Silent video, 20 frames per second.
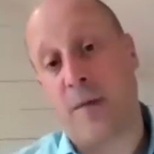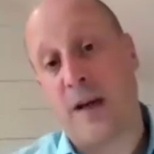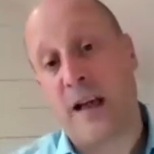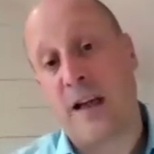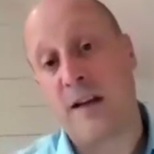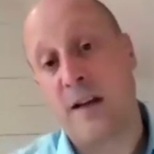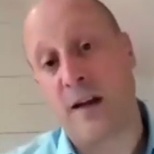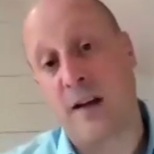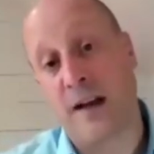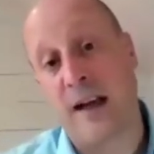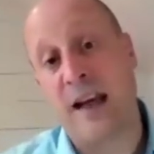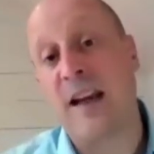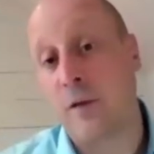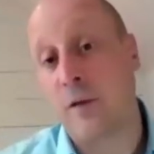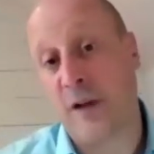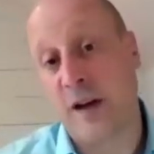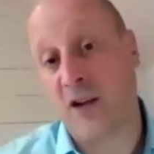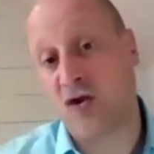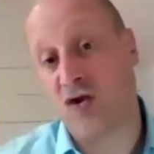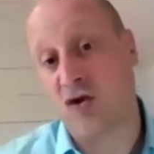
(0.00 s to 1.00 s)
Indian
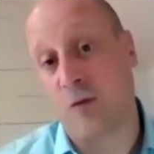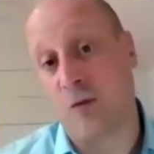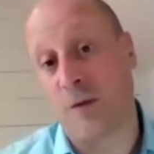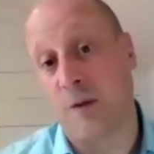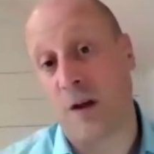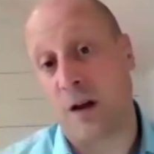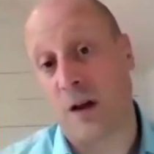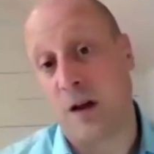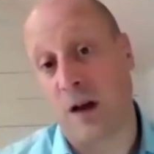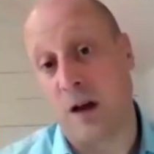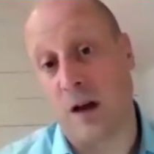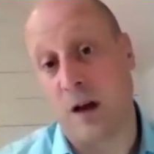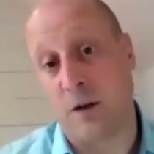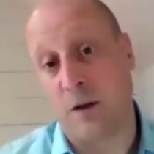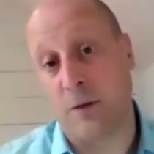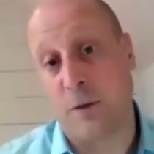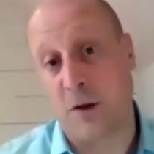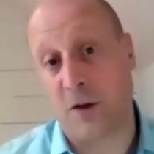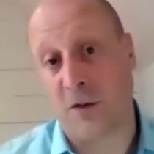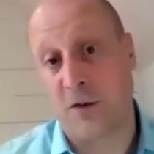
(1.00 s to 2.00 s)
innovation
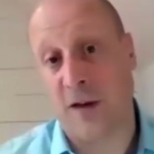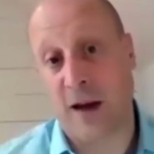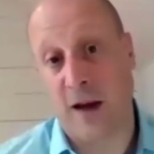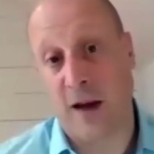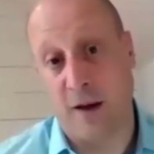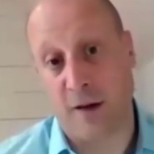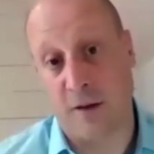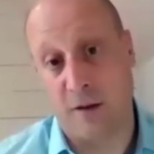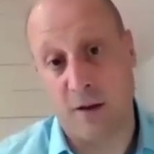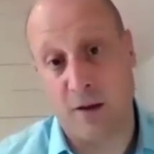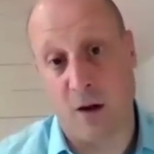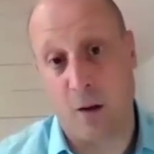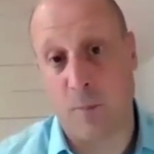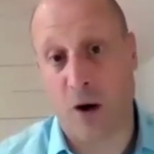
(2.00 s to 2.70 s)
at first hand.